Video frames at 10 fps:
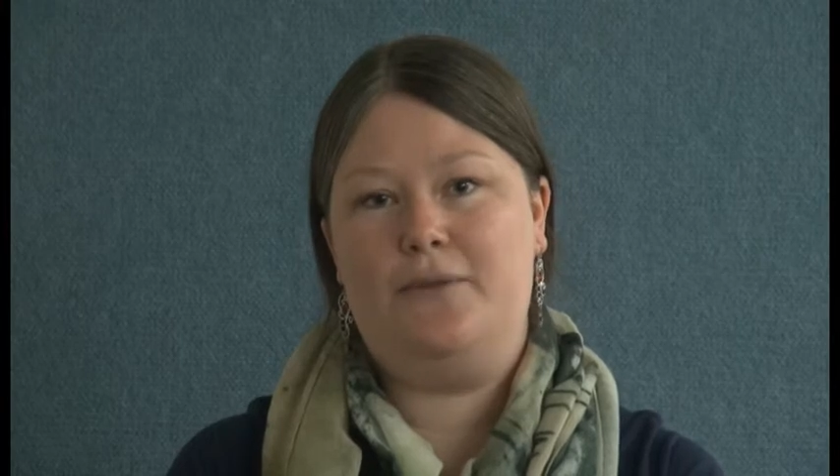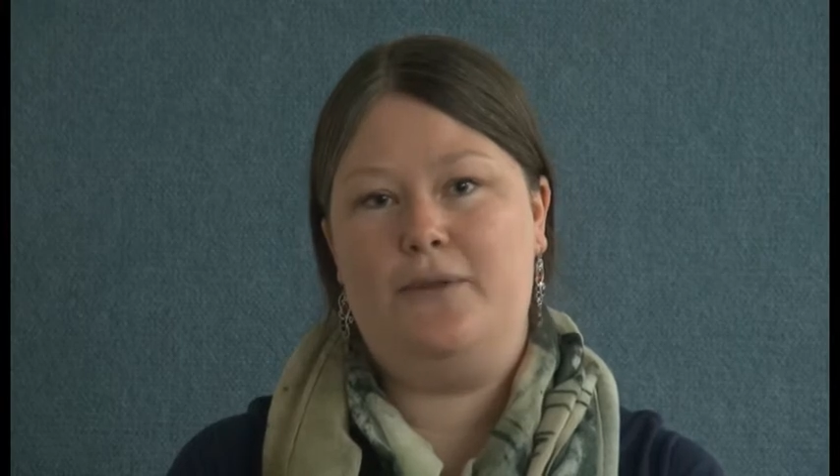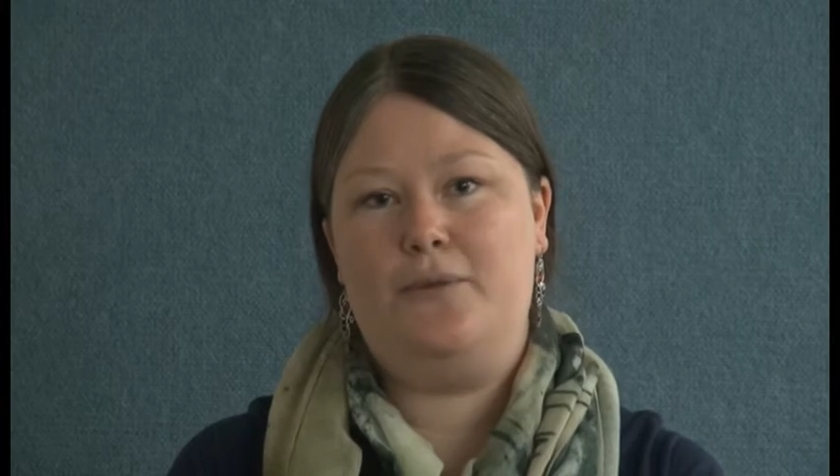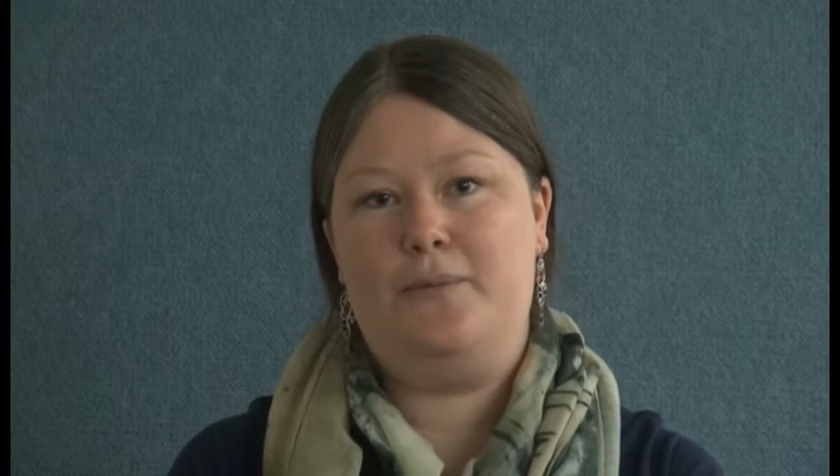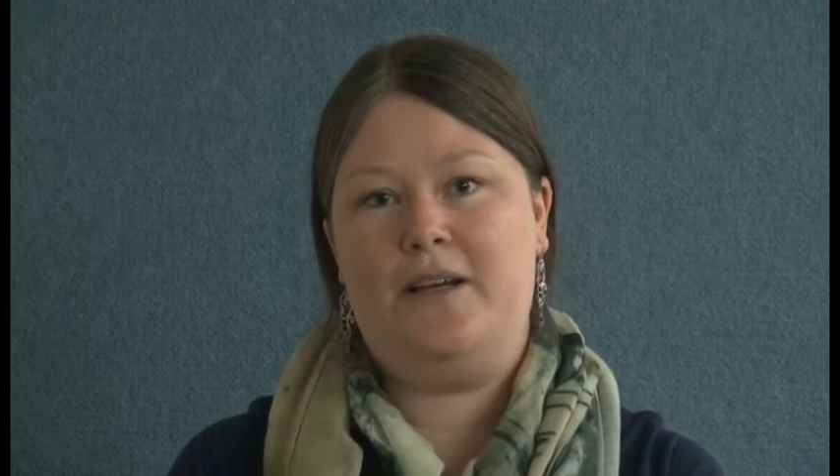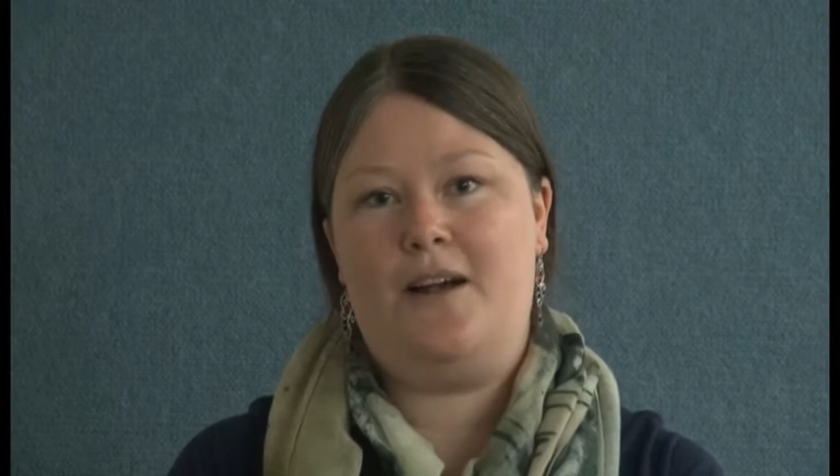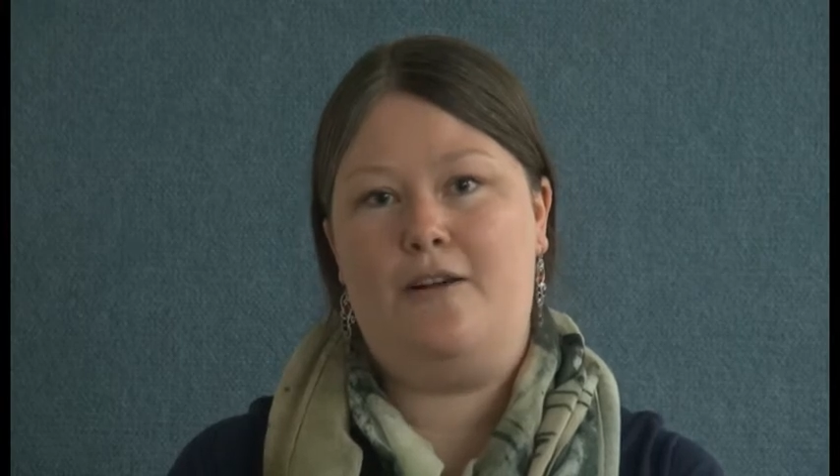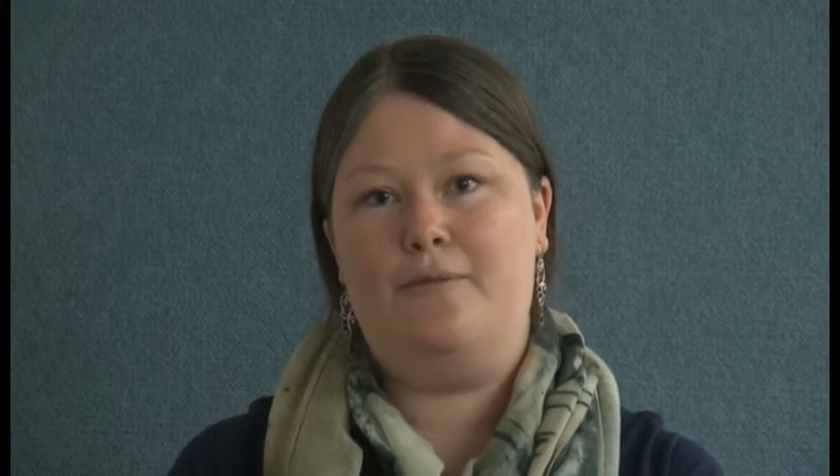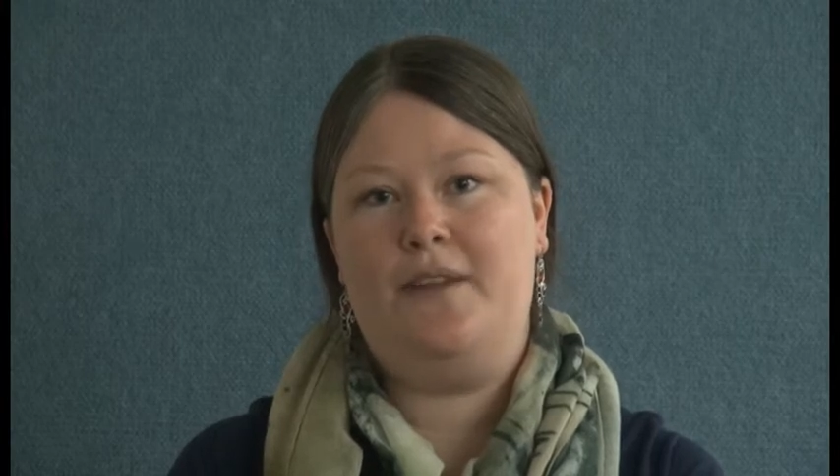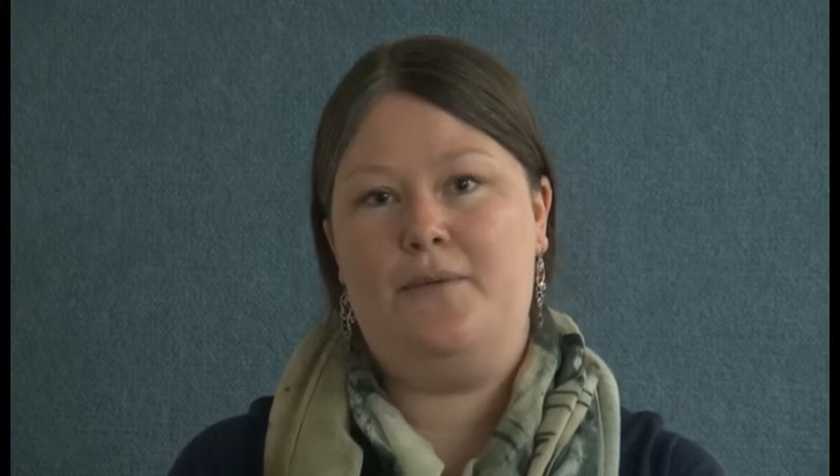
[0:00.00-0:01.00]
we will
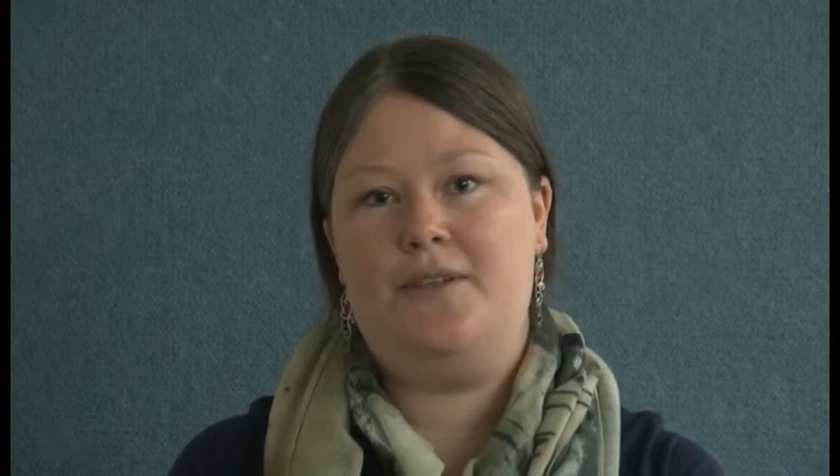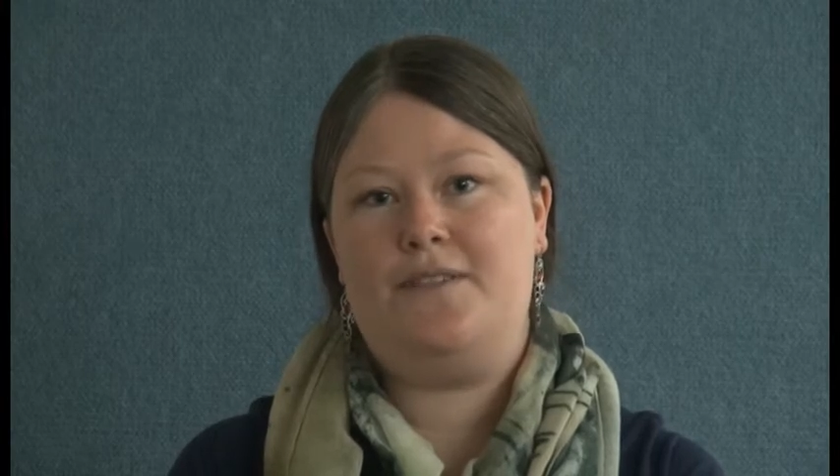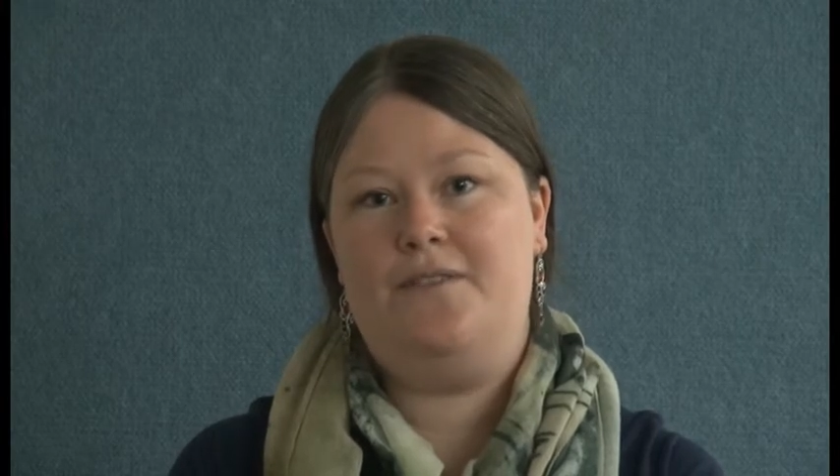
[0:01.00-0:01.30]
become the most